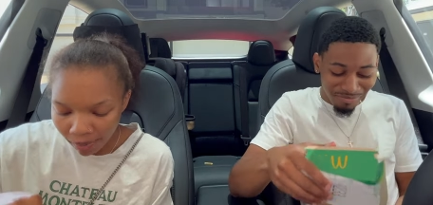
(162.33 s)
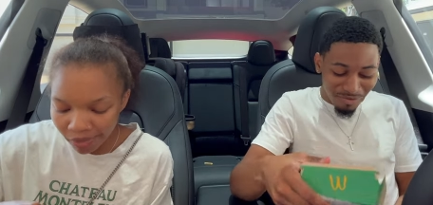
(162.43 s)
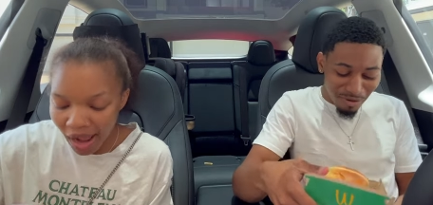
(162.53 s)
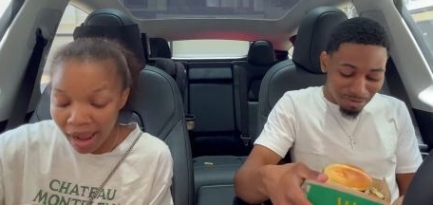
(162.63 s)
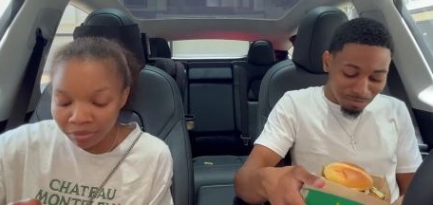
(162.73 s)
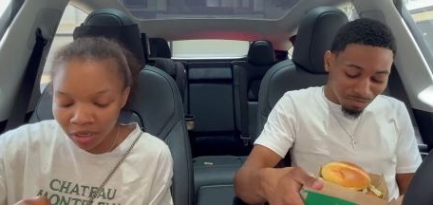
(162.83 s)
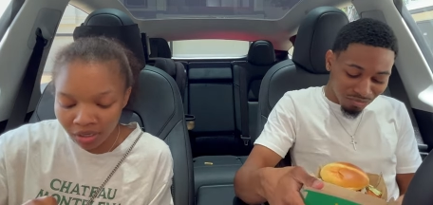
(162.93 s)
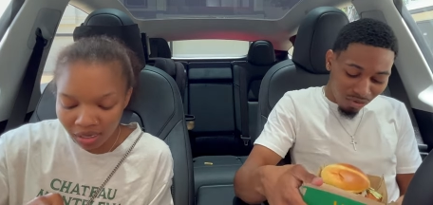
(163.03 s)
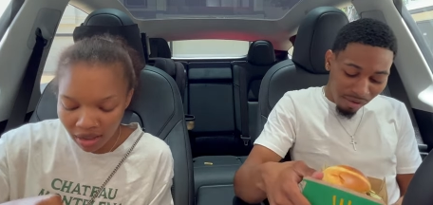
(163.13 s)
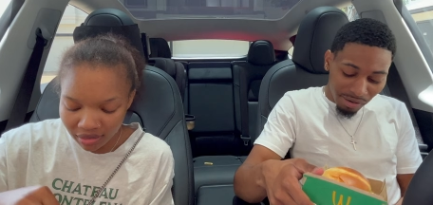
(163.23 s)
Speaker 1: but I'm not
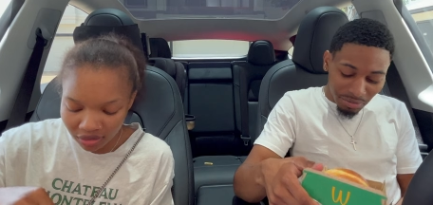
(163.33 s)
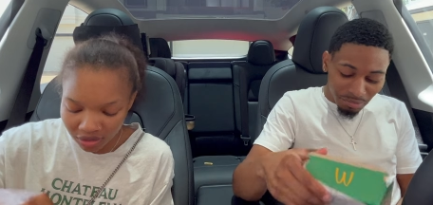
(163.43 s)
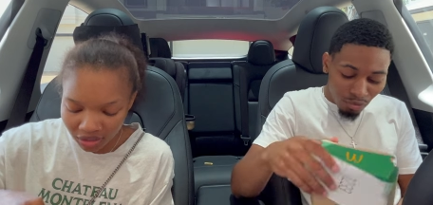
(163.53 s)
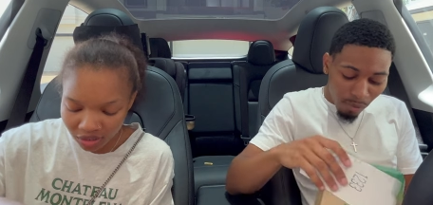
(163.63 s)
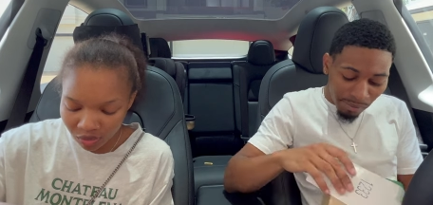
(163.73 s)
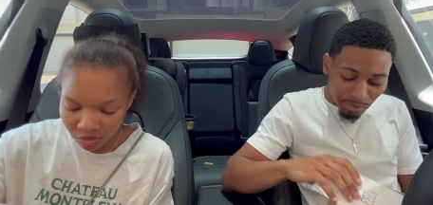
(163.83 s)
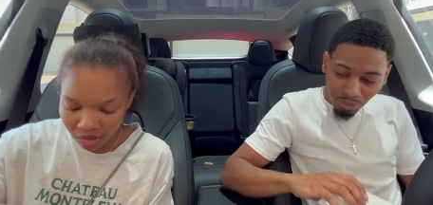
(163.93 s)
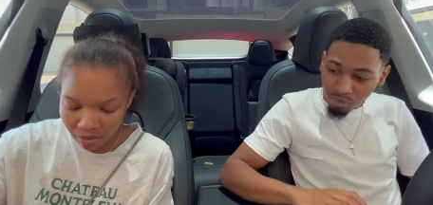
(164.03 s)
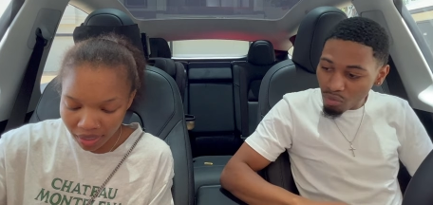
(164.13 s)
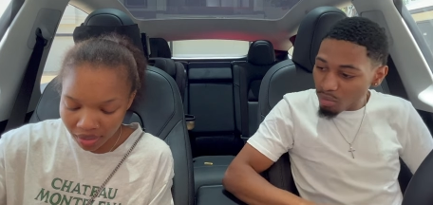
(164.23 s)
gonna lie, I thought you got the one
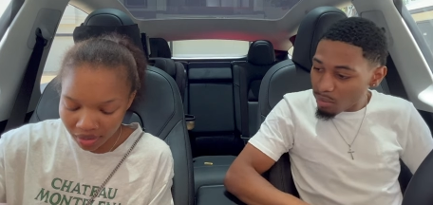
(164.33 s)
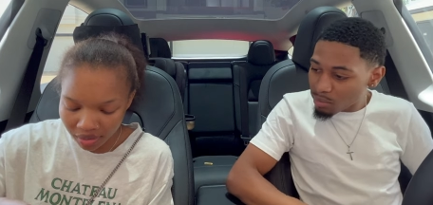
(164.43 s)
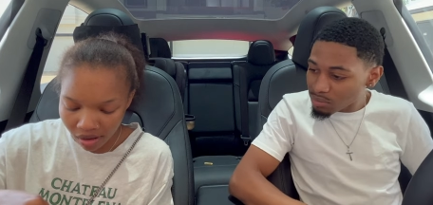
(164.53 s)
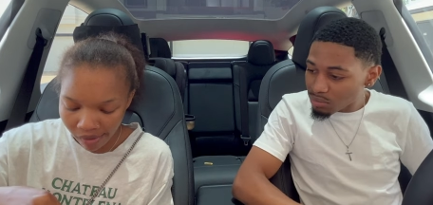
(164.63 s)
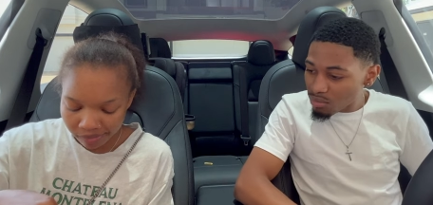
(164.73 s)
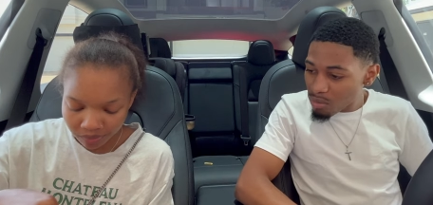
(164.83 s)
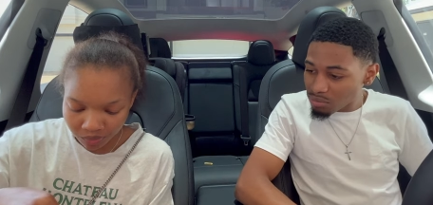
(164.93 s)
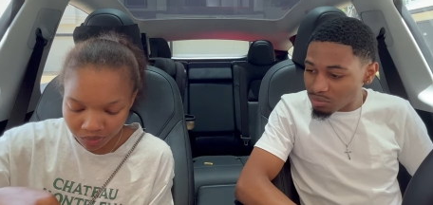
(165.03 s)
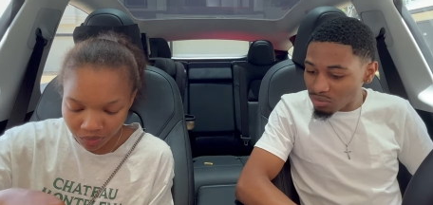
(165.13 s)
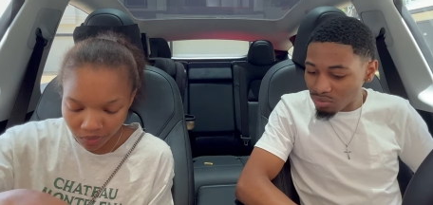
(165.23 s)
with the bacon.
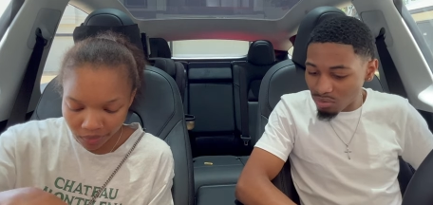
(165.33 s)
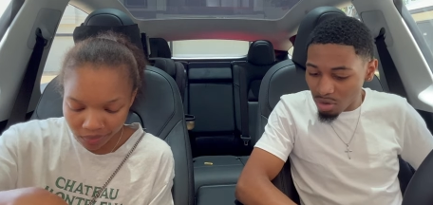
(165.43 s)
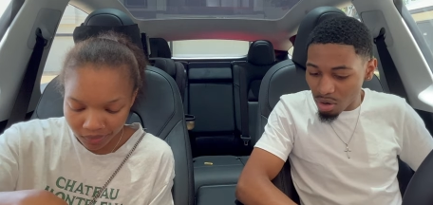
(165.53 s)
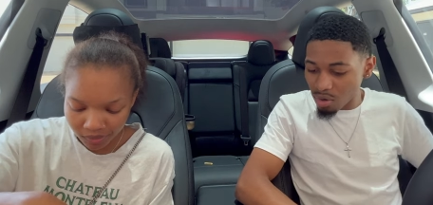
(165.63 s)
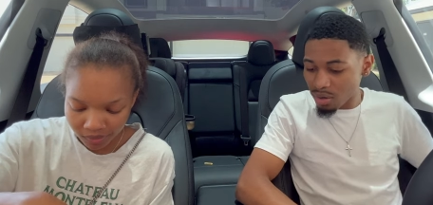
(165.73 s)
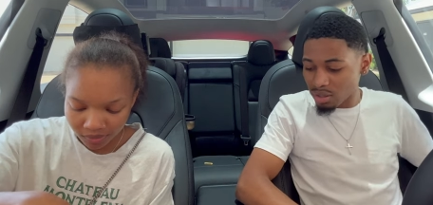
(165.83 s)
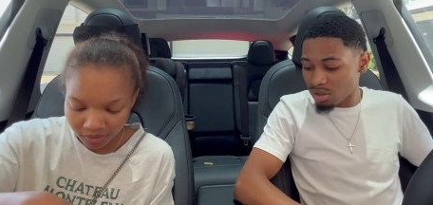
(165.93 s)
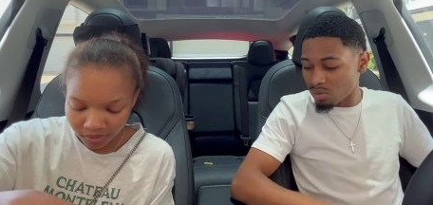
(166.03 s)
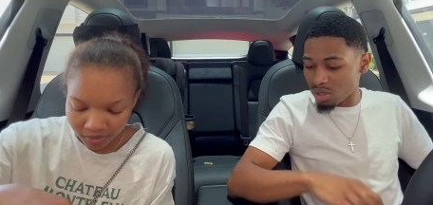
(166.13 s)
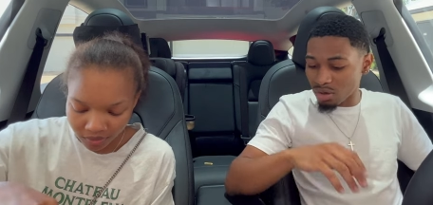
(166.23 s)
Speaker 2: No, I
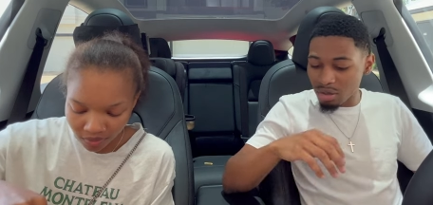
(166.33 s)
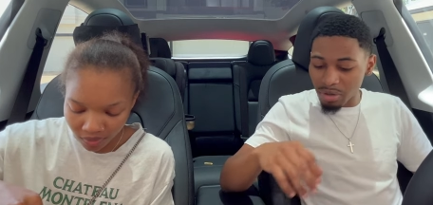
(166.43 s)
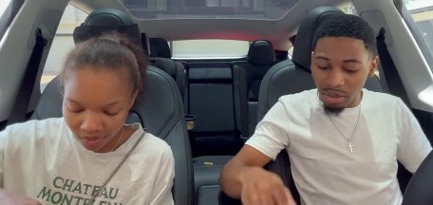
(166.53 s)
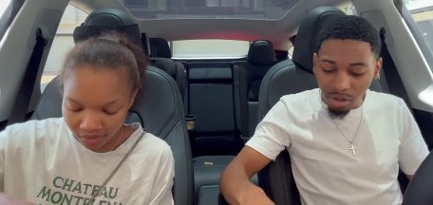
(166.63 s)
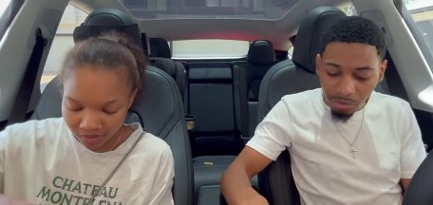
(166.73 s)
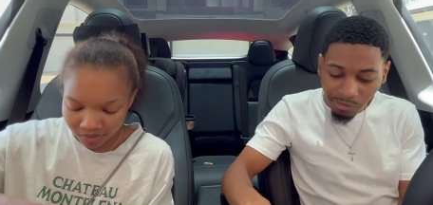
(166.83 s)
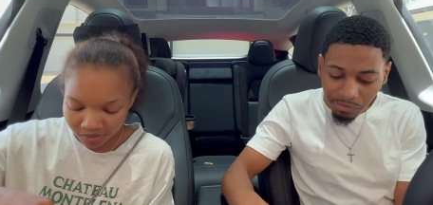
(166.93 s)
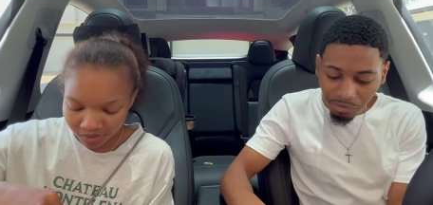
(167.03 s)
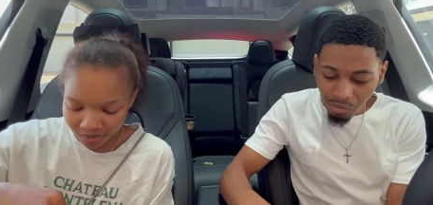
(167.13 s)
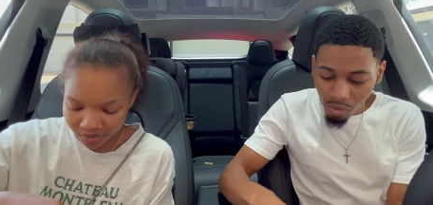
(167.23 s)
know we don't eat bacon anymore.
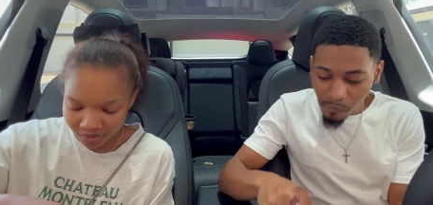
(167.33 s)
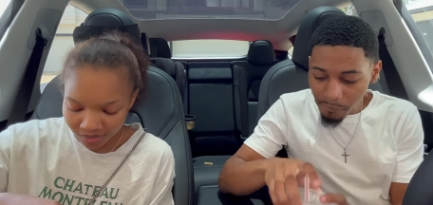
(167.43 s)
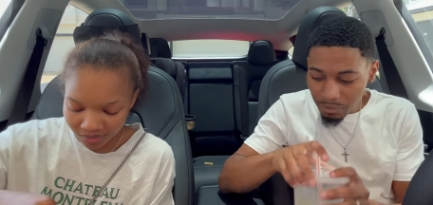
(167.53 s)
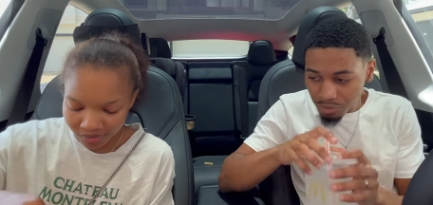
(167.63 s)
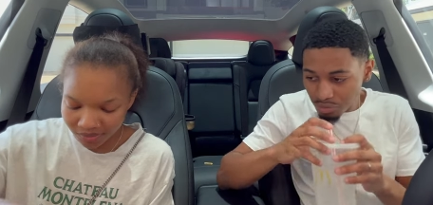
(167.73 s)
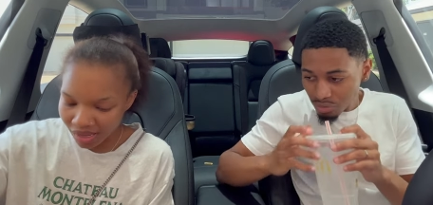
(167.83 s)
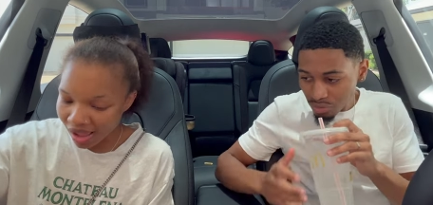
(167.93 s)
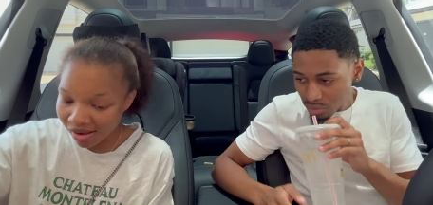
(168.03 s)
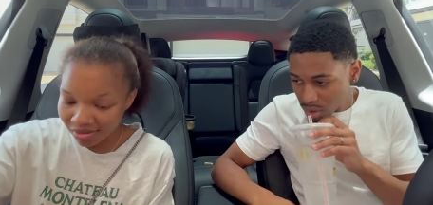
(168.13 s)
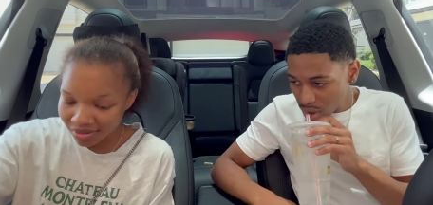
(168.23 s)
Speaker 1: Mm,
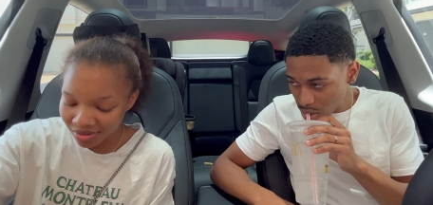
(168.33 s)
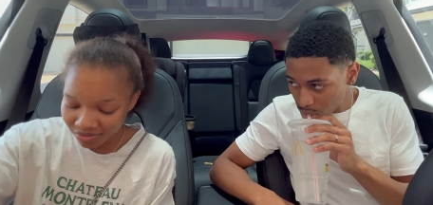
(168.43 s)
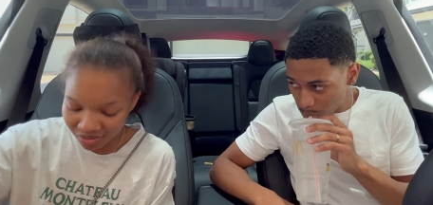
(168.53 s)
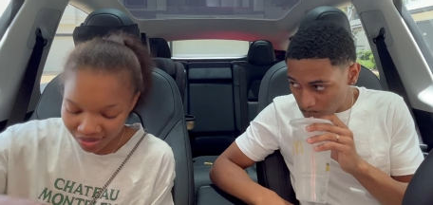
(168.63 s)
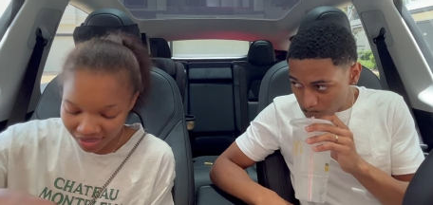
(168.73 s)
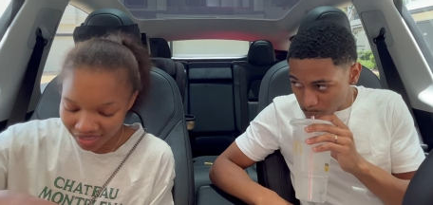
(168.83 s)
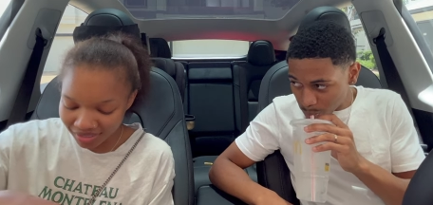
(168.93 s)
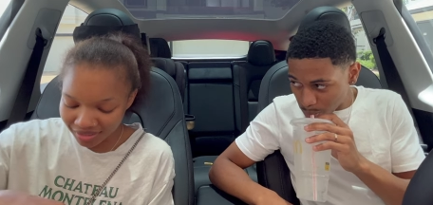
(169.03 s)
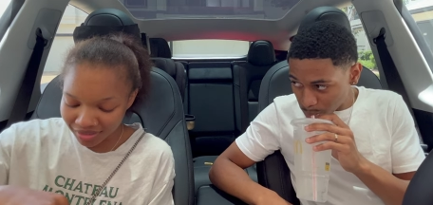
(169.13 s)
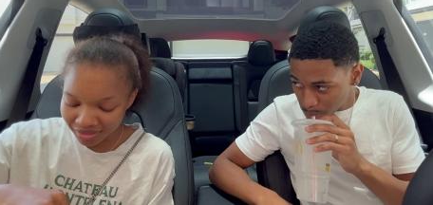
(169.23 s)
I don't know if you know
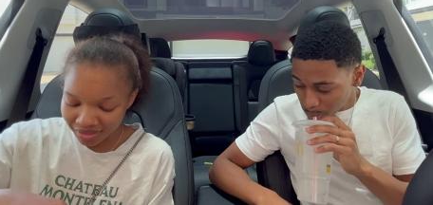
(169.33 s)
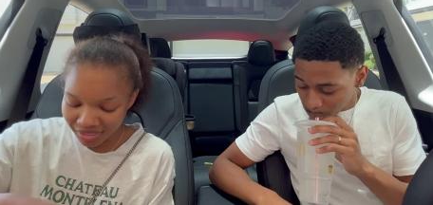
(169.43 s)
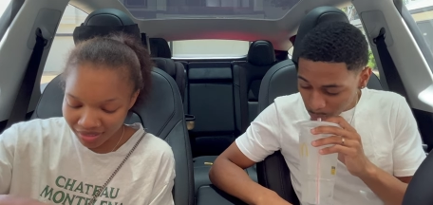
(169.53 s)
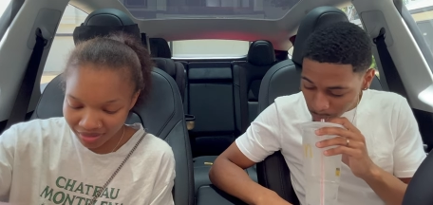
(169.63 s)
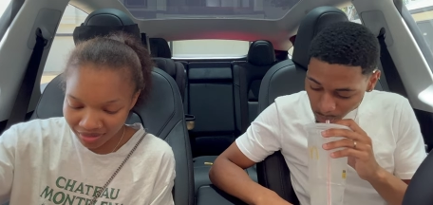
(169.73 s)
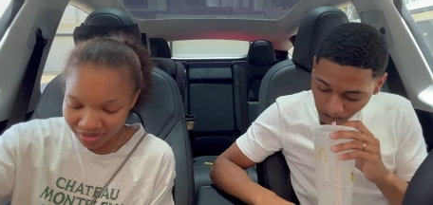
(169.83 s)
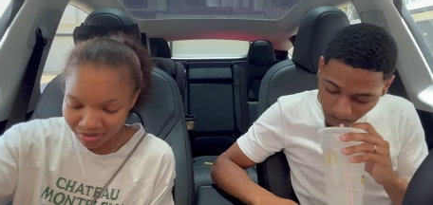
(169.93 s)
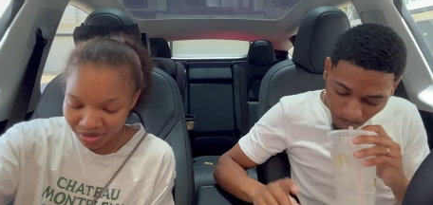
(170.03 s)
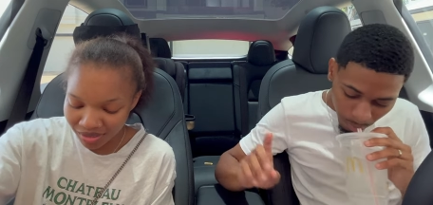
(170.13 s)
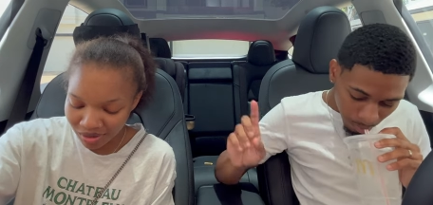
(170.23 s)
that, cause sometimes
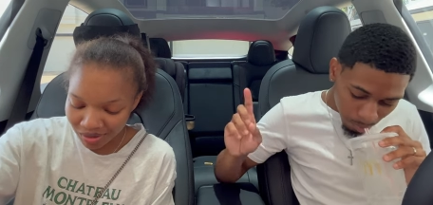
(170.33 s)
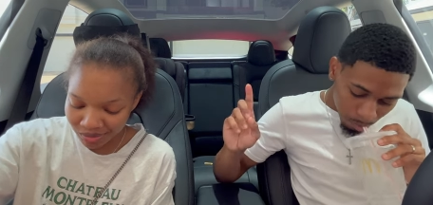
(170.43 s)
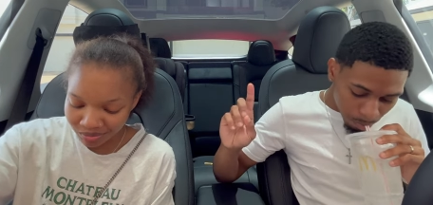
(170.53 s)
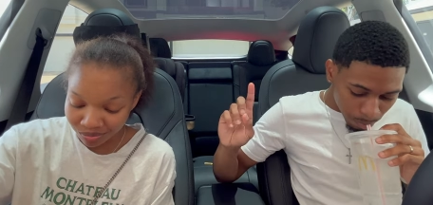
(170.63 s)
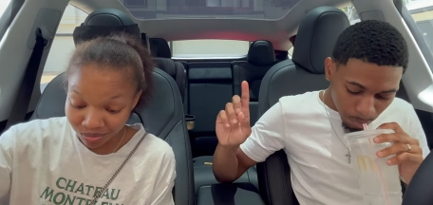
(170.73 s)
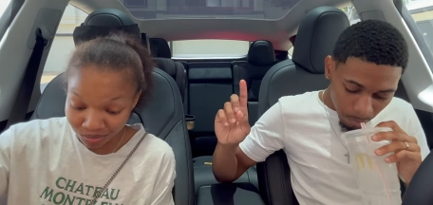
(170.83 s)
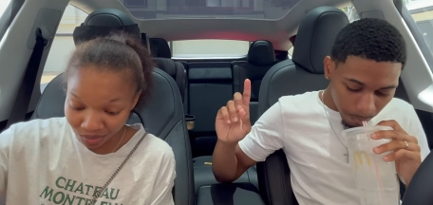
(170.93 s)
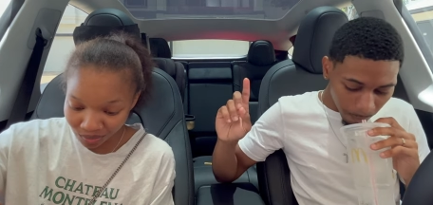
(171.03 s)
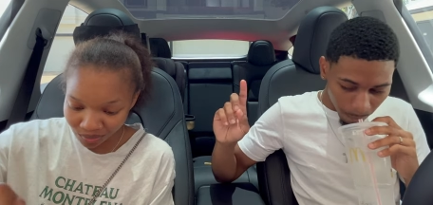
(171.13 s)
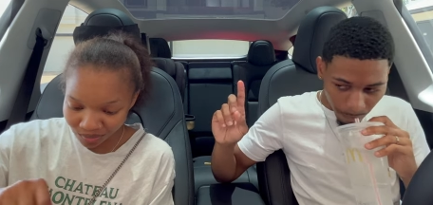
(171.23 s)
you be um. Hmm.